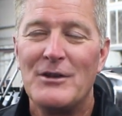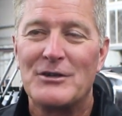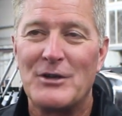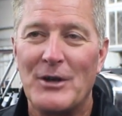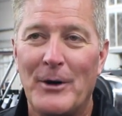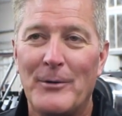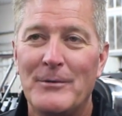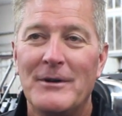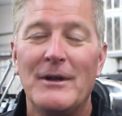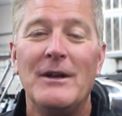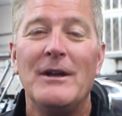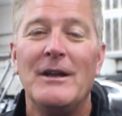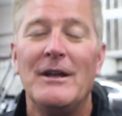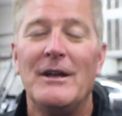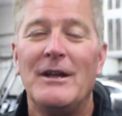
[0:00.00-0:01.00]
so
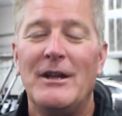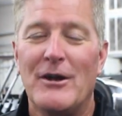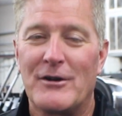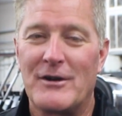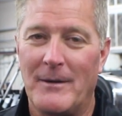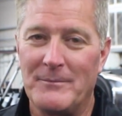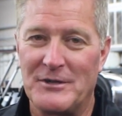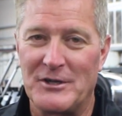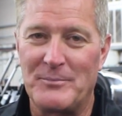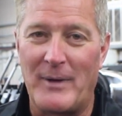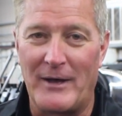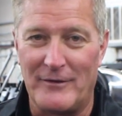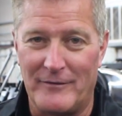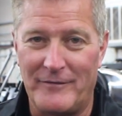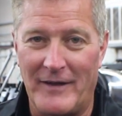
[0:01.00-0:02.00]
here comes this
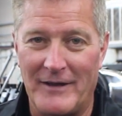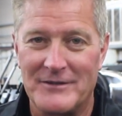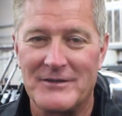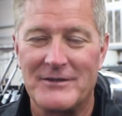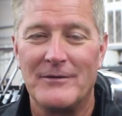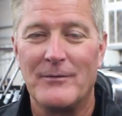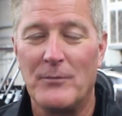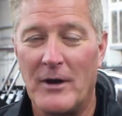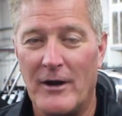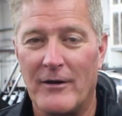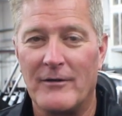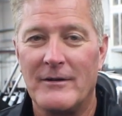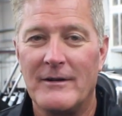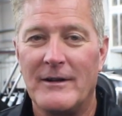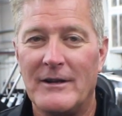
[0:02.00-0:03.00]
pedal fest
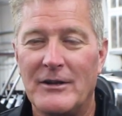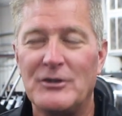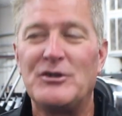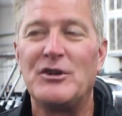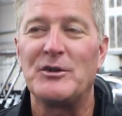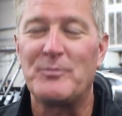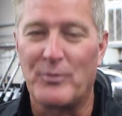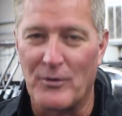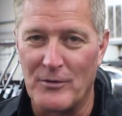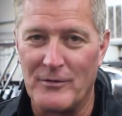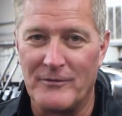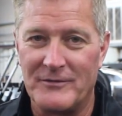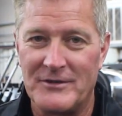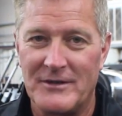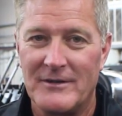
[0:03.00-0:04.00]
where just
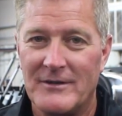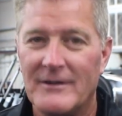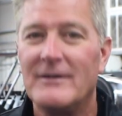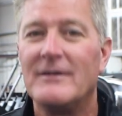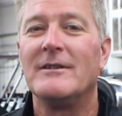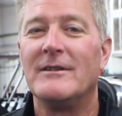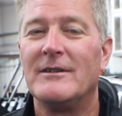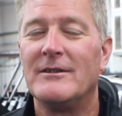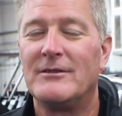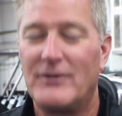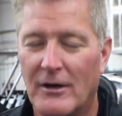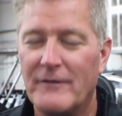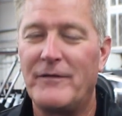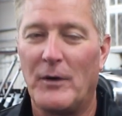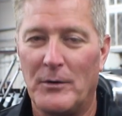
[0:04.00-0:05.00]
proves
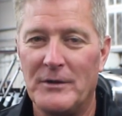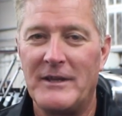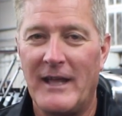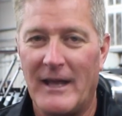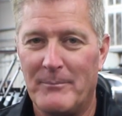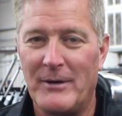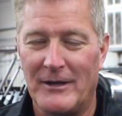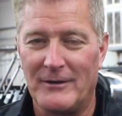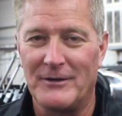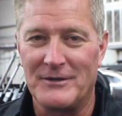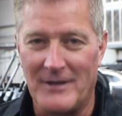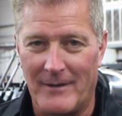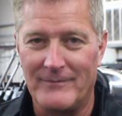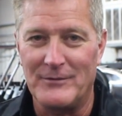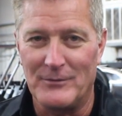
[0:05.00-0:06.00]
Doug Foley can't pedal a
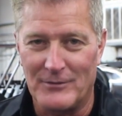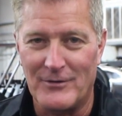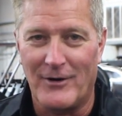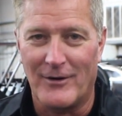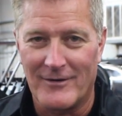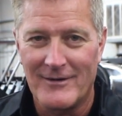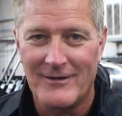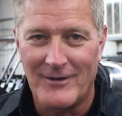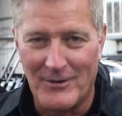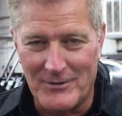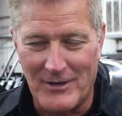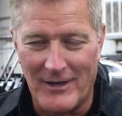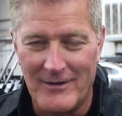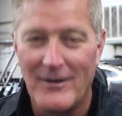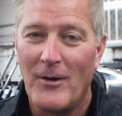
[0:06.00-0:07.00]
top fuel car.
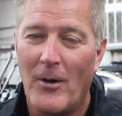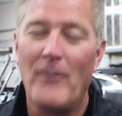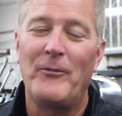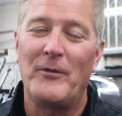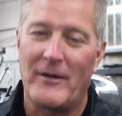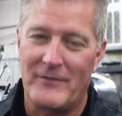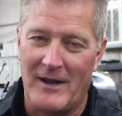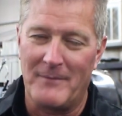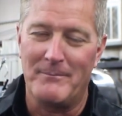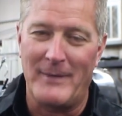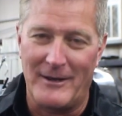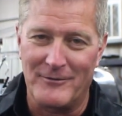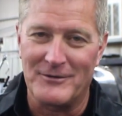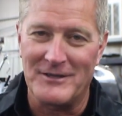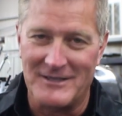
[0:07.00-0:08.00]
Okay. Hopefully, I've gotten
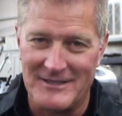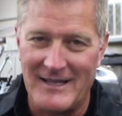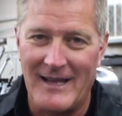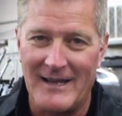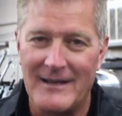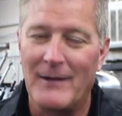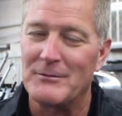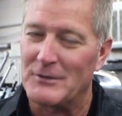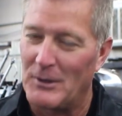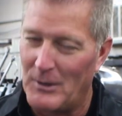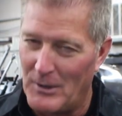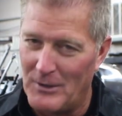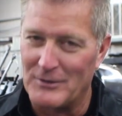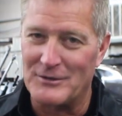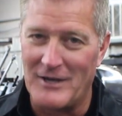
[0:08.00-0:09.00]
better since then. That was a
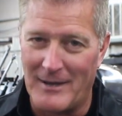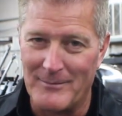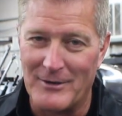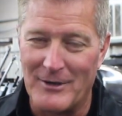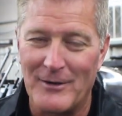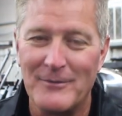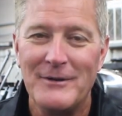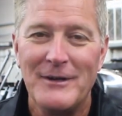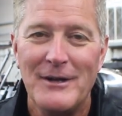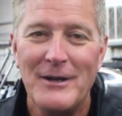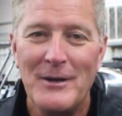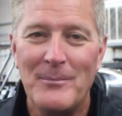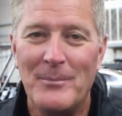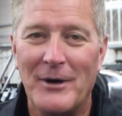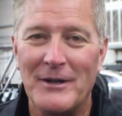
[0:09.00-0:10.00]
long time ago.
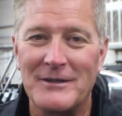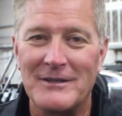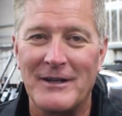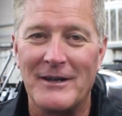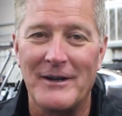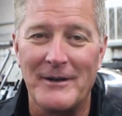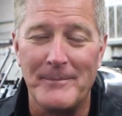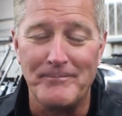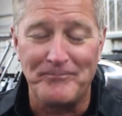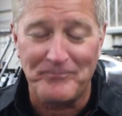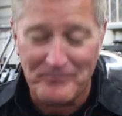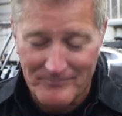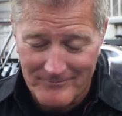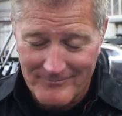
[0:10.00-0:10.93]
But um,